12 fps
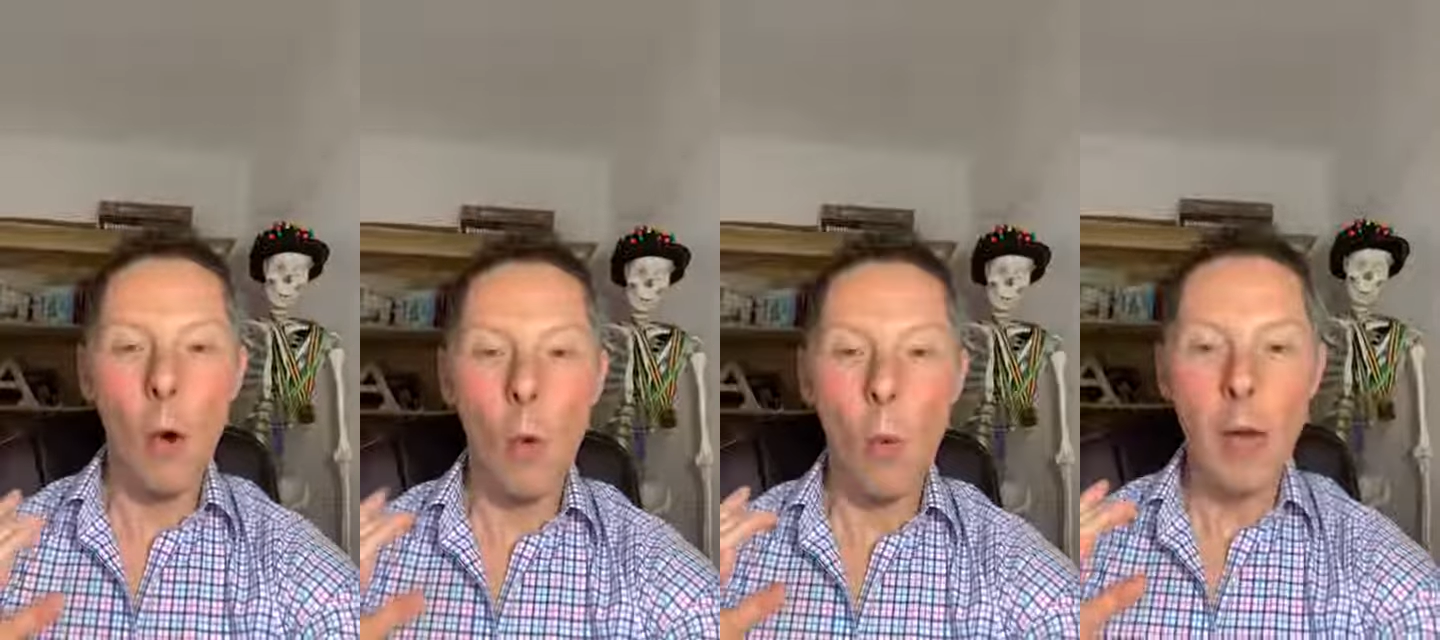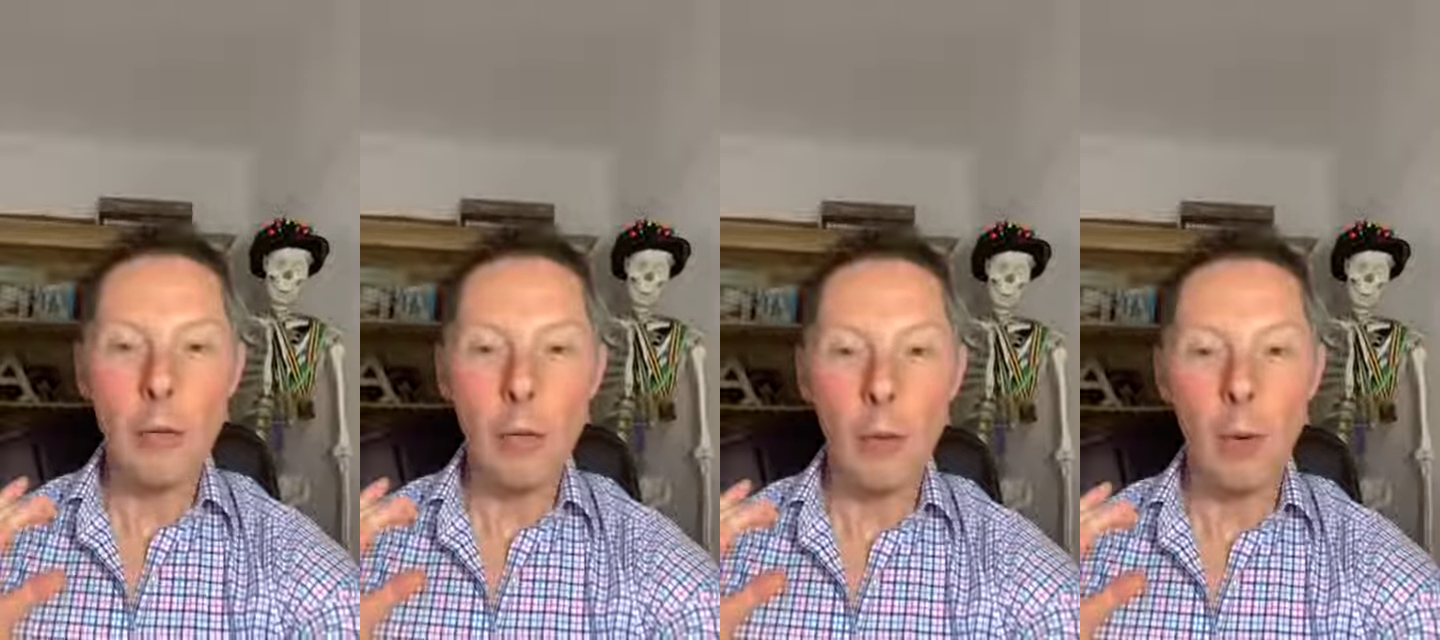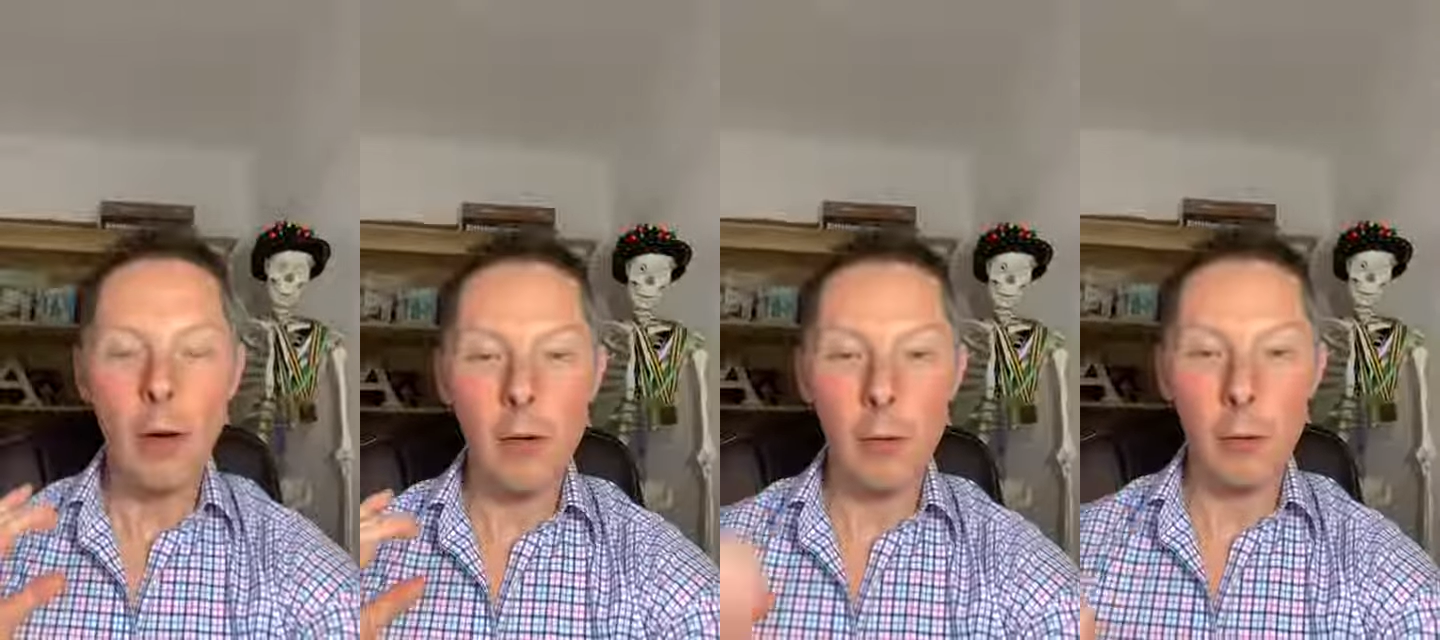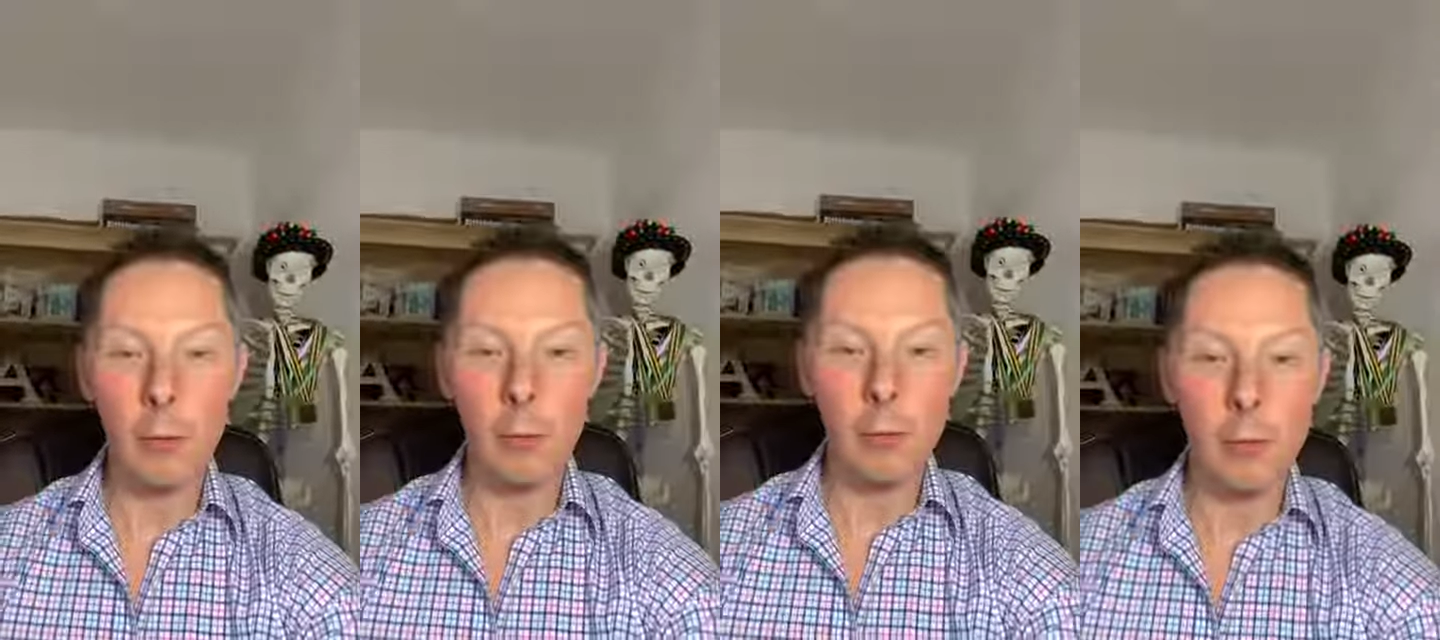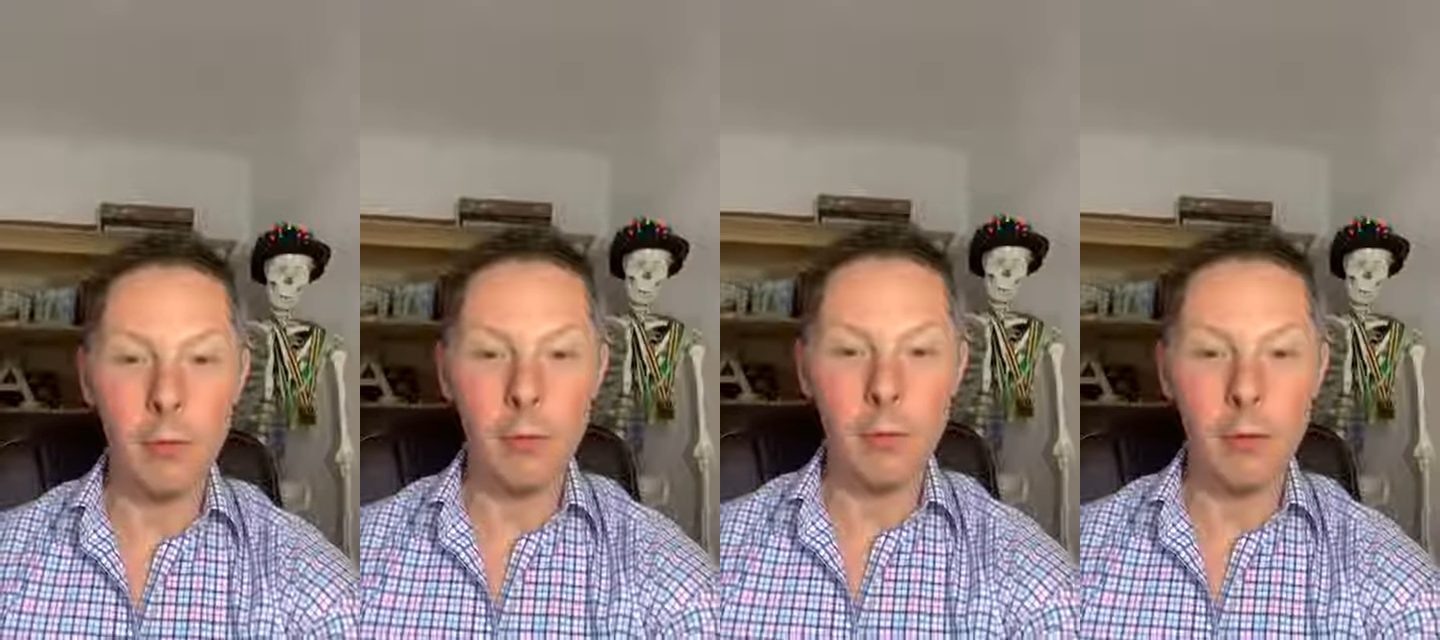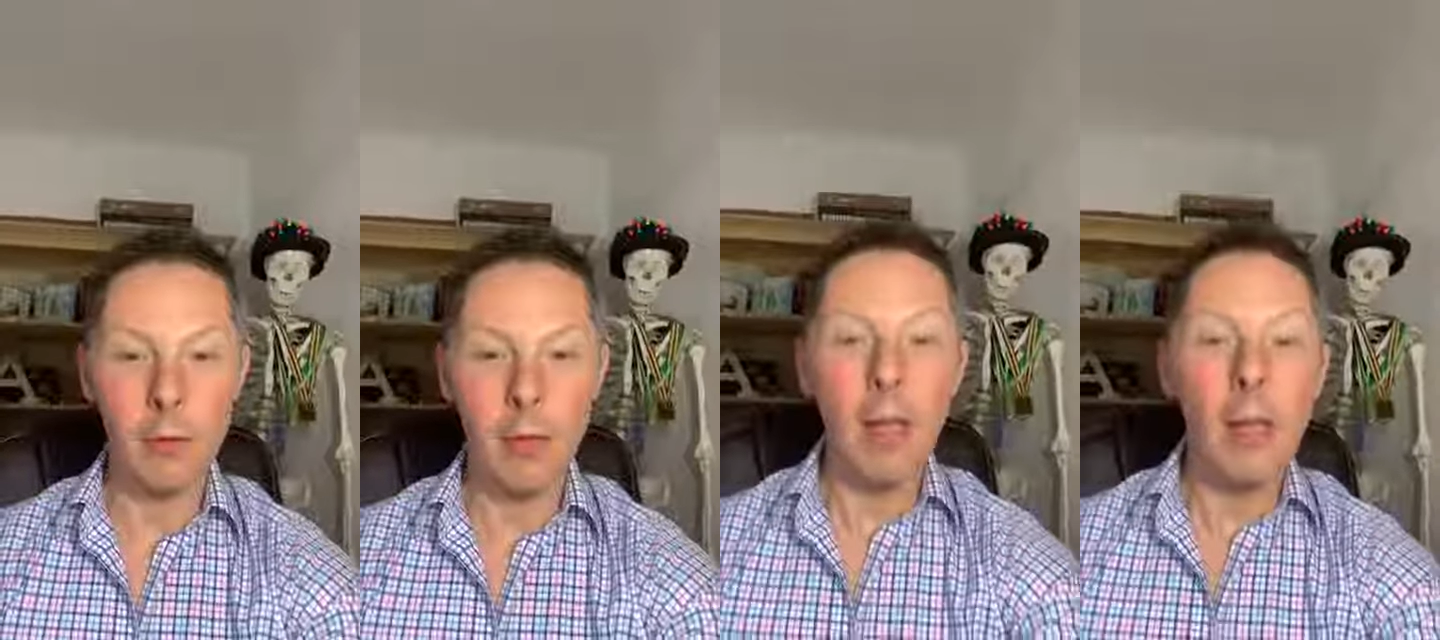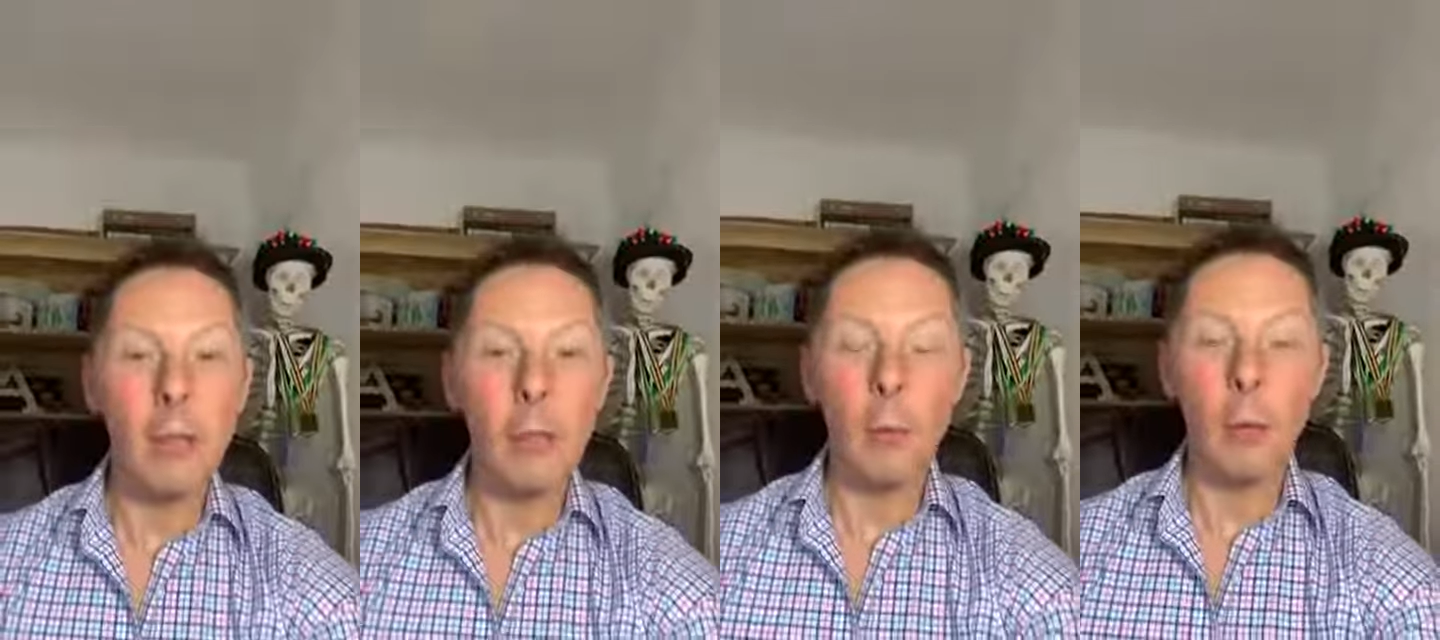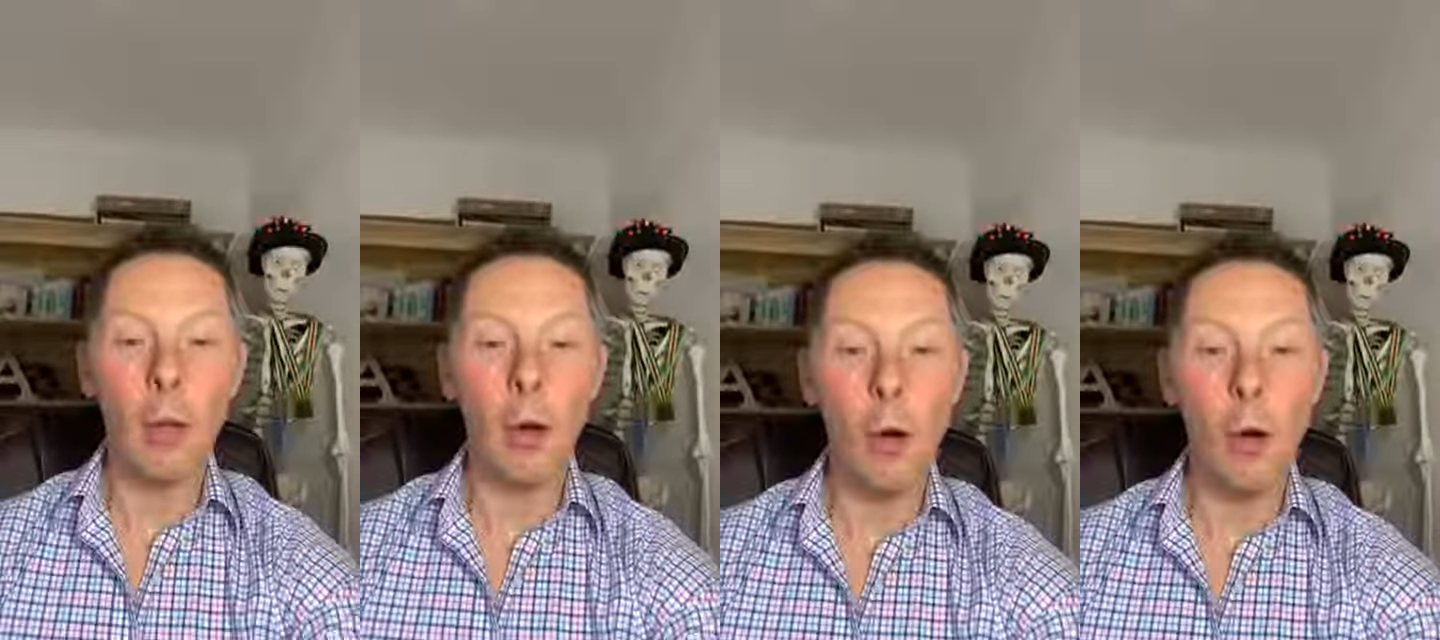When you are cold, you will